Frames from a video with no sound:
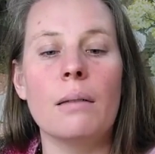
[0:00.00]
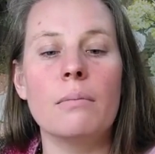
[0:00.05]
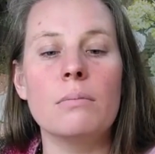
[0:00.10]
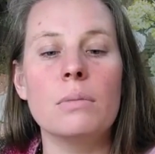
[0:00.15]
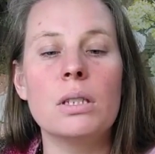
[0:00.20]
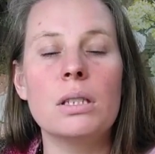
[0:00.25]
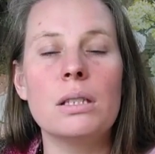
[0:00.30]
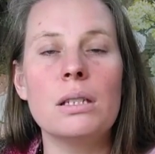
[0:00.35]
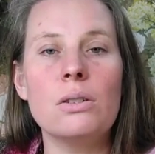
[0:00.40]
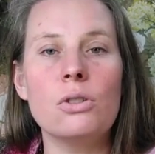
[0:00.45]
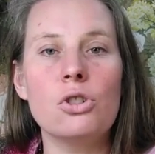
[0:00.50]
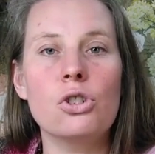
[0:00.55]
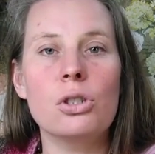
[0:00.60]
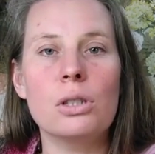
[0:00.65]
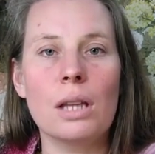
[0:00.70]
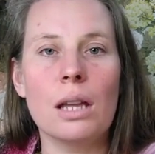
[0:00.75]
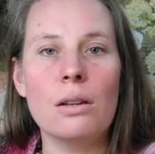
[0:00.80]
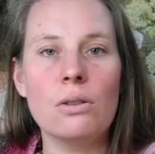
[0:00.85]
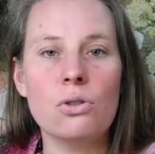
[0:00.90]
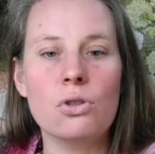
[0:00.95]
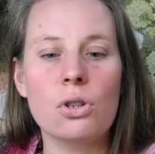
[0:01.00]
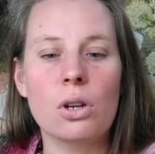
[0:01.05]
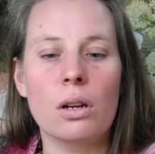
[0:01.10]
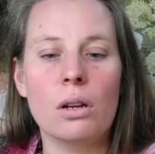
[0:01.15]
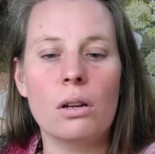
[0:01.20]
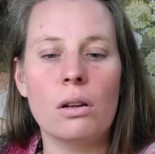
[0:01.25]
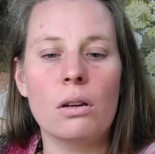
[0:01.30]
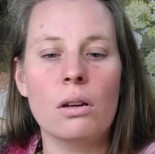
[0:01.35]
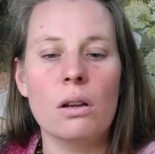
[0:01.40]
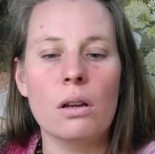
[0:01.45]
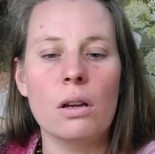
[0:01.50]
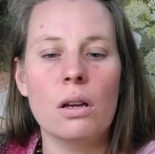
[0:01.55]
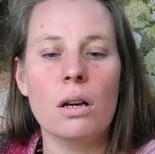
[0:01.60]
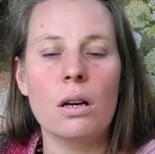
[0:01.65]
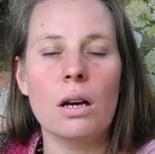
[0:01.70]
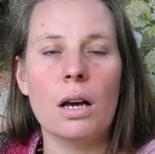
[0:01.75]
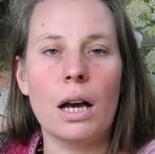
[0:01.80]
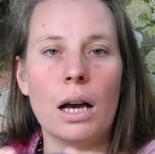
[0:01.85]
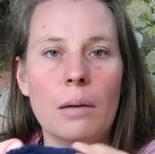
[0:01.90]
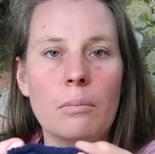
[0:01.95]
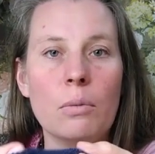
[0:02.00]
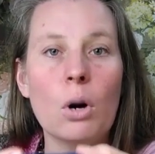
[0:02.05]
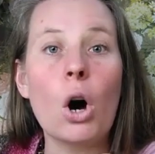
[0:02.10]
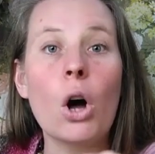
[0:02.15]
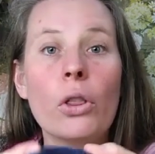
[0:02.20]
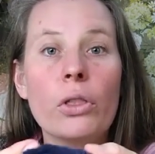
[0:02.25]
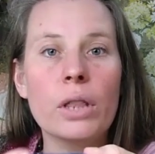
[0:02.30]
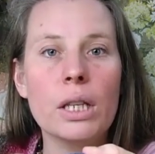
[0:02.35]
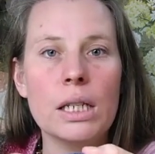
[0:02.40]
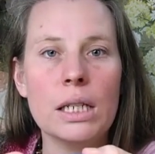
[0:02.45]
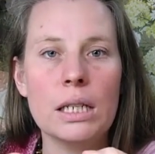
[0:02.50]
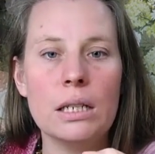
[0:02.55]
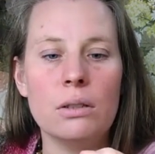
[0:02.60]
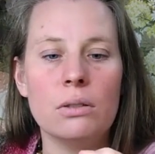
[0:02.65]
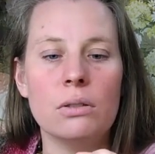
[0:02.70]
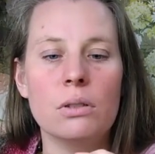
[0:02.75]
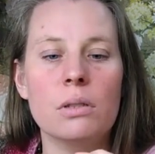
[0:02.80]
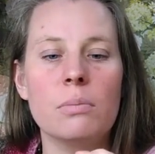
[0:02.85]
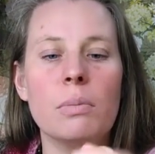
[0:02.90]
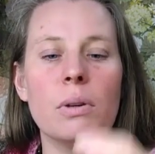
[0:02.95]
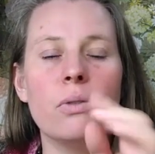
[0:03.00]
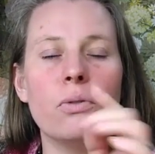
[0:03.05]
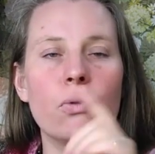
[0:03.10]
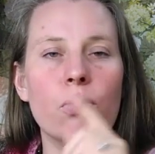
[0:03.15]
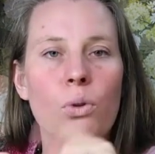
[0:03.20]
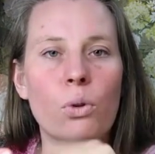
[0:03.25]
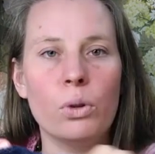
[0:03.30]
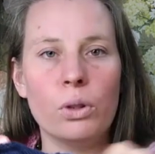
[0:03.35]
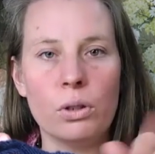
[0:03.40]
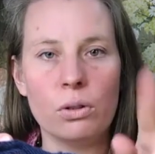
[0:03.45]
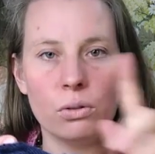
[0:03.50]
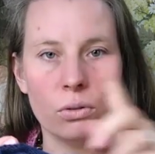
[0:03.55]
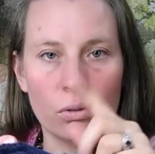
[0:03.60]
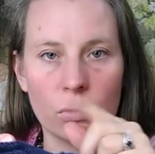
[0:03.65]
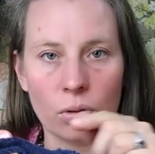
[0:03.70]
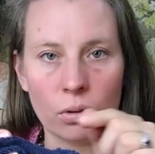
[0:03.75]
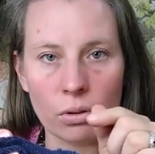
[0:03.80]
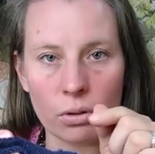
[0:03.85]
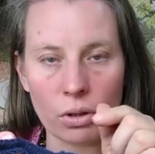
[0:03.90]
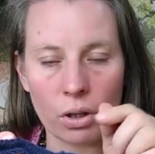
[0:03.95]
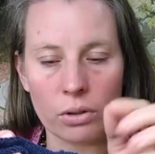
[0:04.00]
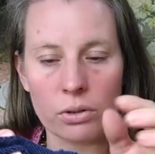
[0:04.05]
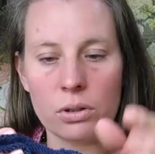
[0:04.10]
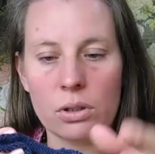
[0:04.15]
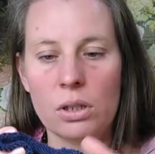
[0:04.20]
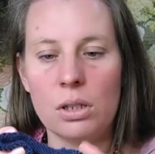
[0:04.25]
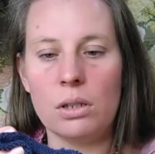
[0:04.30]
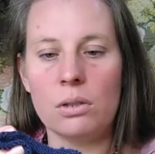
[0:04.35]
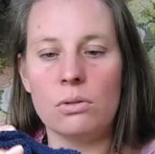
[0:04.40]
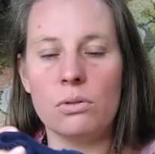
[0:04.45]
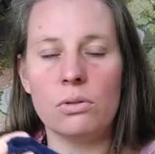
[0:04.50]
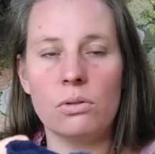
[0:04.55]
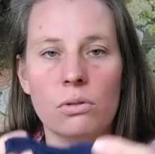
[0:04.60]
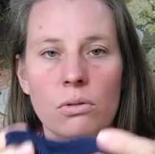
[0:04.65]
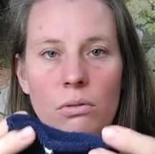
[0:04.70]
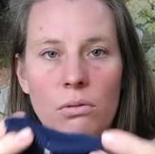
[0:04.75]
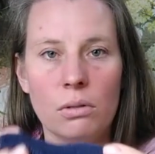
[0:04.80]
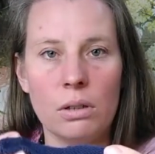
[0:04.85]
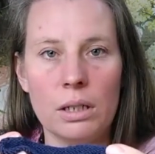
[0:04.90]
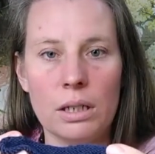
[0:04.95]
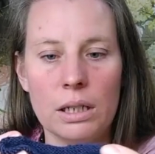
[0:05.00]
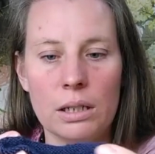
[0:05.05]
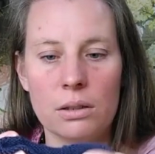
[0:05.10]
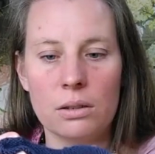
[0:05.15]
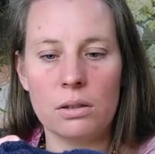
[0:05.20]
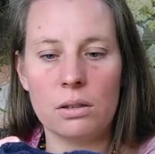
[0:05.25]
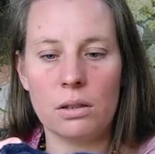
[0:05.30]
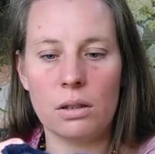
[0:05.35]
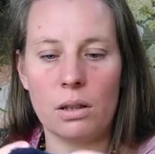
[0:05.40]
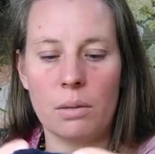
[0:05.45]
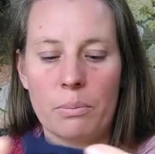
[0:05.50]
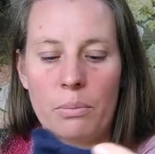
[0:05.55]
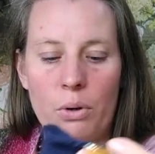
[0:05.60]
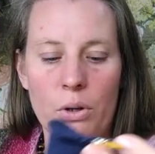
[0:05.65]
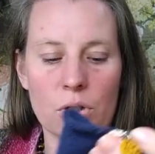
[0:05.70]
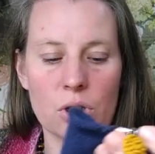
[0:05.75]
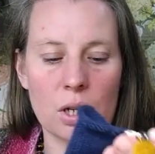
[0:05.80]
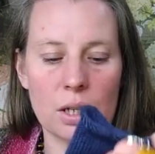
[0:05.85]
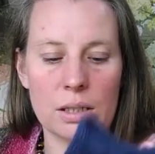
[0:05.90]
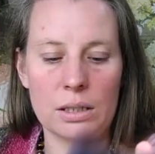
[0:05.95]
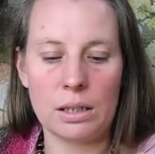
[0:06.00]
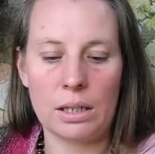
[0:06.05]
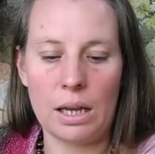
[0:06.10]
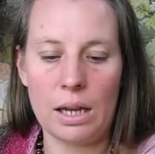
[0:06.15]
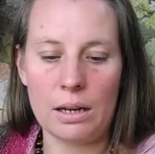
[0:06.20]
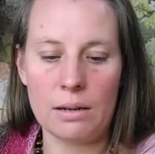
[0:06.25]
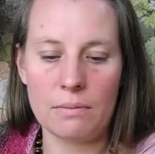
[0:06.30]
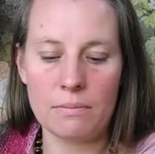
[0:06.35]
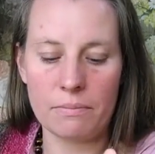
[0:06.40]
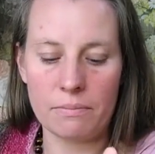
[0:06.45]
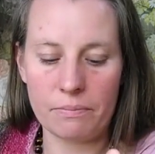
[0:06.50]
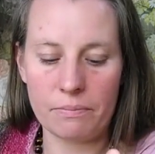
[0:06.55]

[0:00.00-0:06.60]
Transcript: stitch tension on the needles before you continue to knit the project again.